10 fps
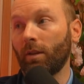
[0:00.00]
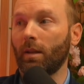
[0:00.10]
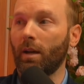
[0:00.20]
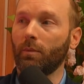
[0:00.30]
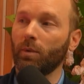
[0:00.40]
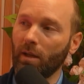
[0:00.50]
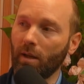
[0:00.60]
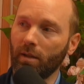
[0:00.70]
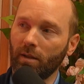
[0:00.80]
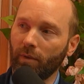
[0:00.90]
thought when I got
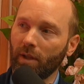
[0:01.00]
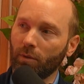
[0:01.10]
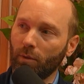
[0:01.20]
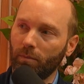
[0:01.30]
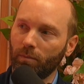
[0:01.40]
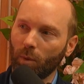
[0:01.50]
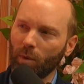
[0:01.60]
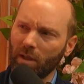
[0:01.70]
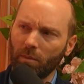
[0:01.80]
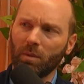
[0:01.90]
into vet school, which
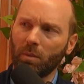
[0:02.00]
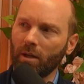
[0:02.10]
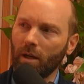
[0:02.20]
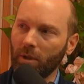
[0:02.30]
seems to be common.